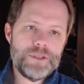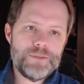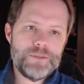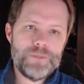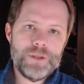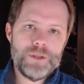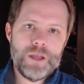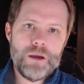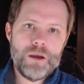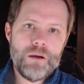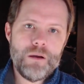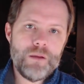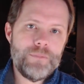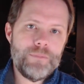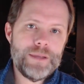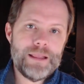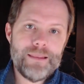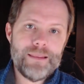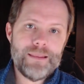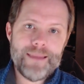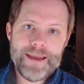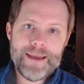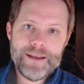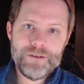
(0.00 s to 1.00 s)
below. I'll be
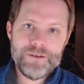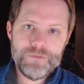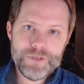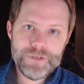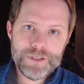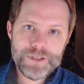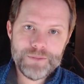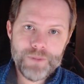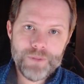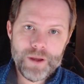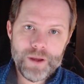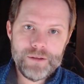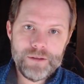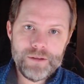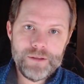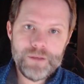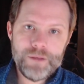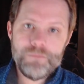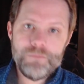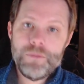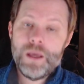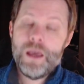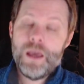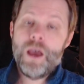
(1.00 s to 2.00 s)
glad to respond to
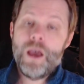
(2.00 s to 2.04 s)
them.